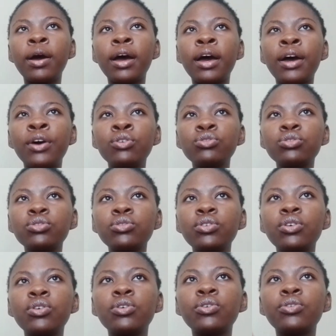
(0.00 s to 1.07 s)

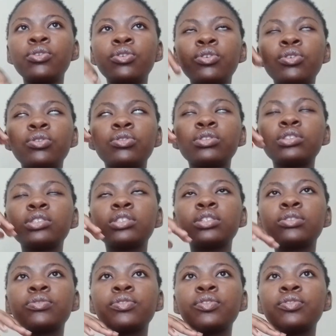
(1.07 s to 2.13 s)
also
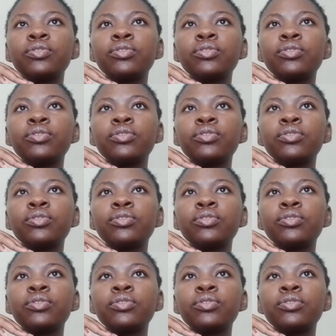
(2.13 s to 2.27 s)
just,